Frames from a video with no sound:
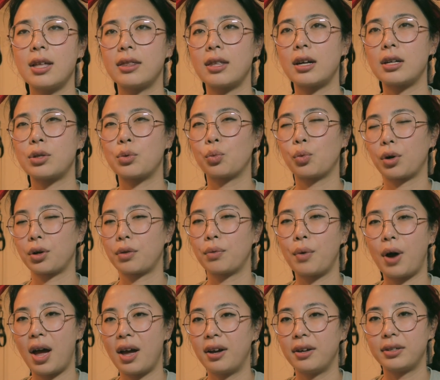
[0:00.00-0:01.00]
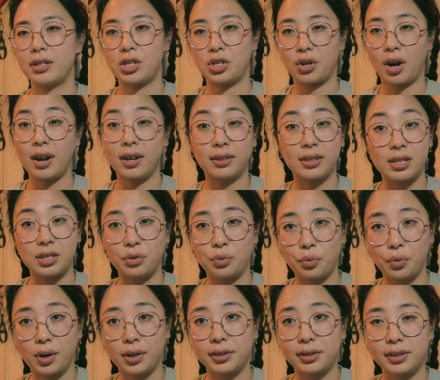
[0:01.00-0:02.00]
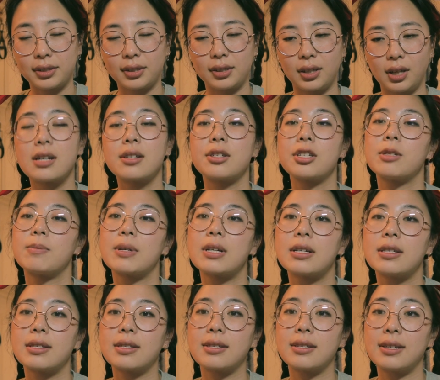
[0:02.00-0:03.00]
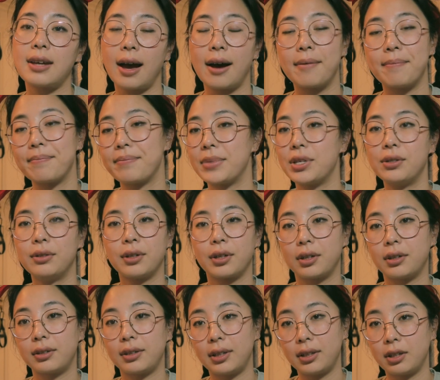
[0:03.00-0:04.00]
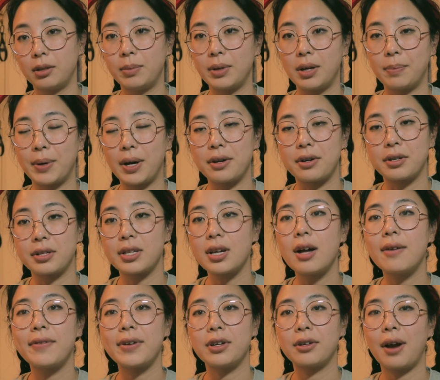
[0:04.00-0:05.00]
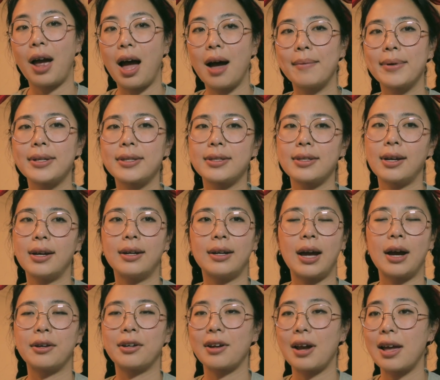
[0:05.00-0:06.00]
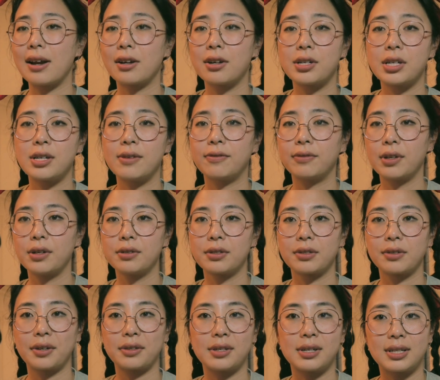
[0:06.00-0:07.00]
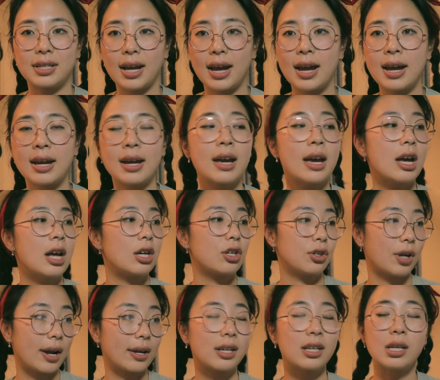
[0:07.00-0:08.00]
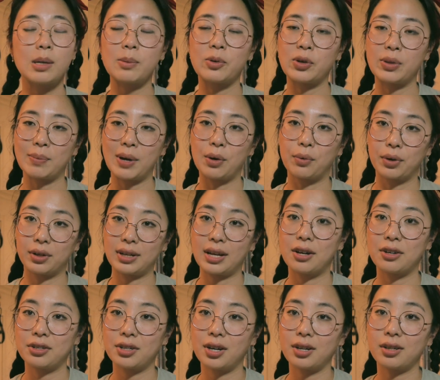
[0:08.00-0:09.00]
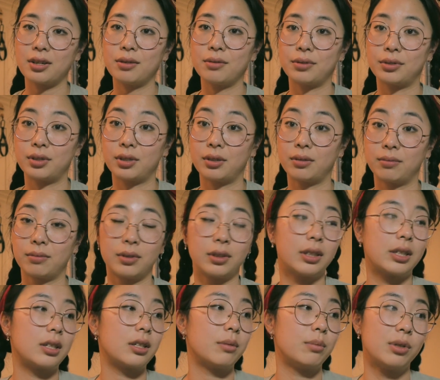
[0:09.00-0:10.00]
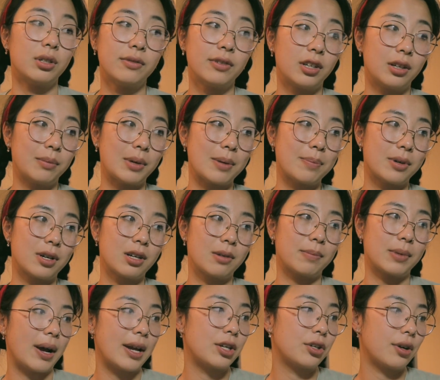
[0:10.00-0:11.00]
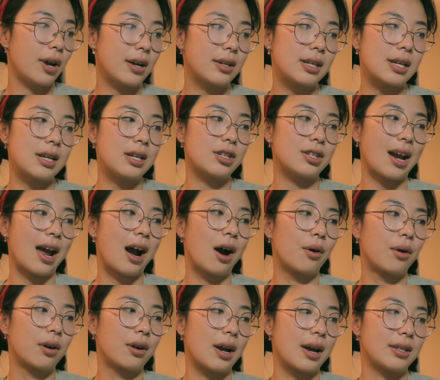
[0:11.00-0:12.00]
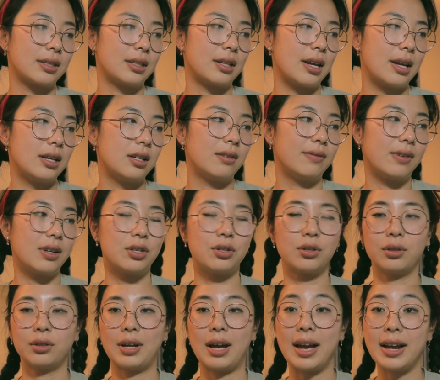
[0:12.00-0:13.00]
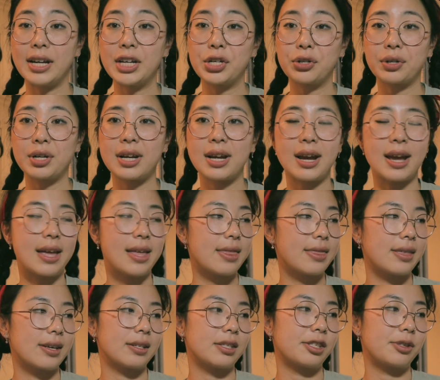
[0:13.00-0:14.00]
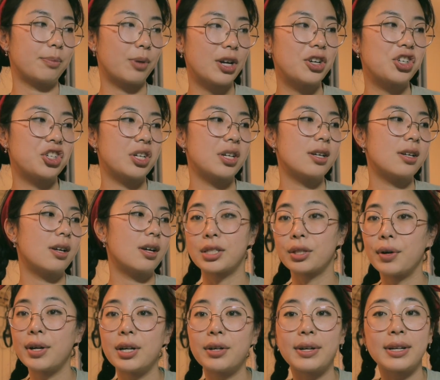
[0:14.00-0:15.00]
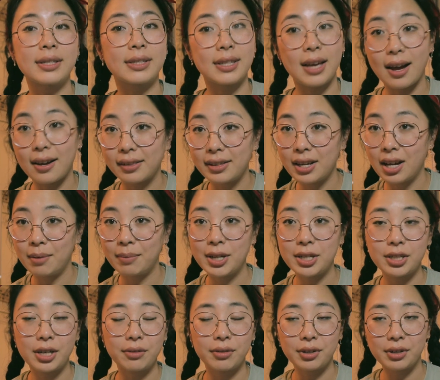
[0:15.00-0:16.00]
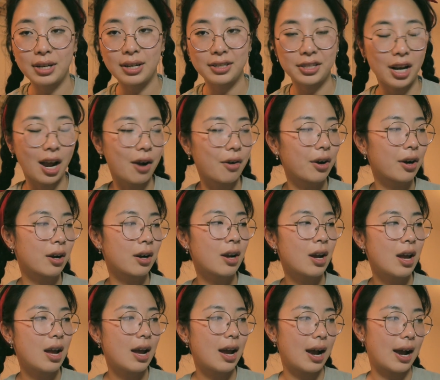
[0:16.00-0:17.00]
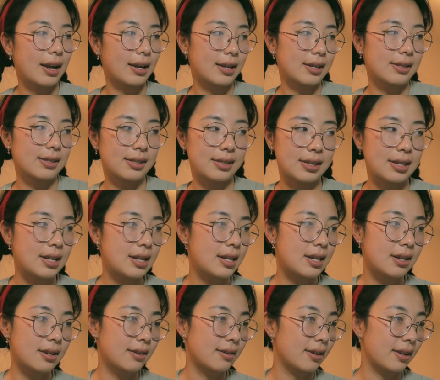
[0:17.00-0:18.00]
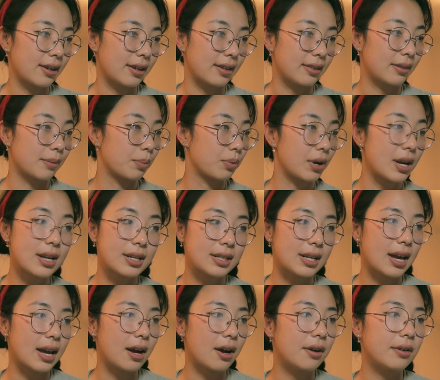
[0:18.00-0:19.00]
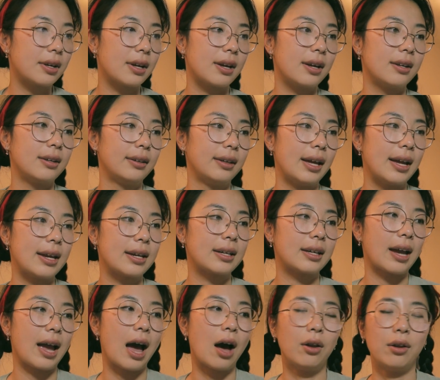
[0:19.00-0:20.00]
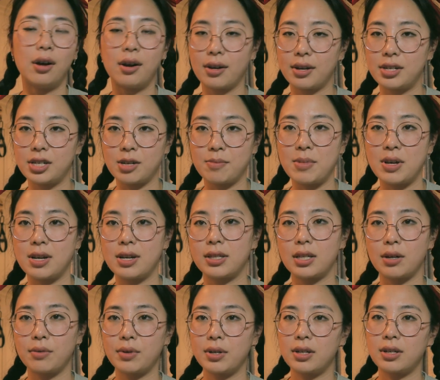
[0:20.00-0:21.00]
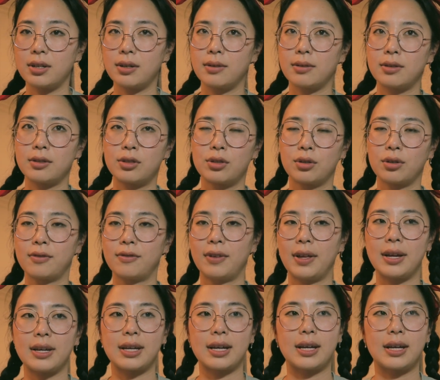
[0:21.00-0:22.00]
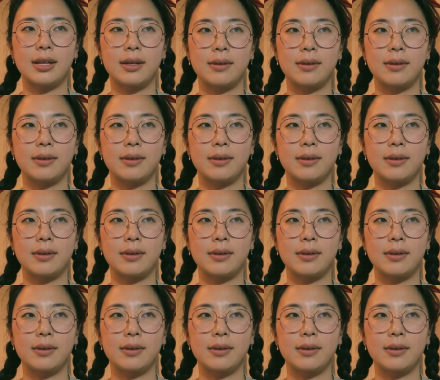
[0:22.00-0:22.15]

that is worthwhile to try at least once, just because, yeah, you learn a little bit about yourself and your habits and how your energy flows throughout the day. Tracking it with my word count tracker was a really good move on my part. I tracked each hour as an individual entry in this spreadsheet, so I know exactly how much I wrote each hour. I can see the breakdown and like how long it took me, because I would sort of like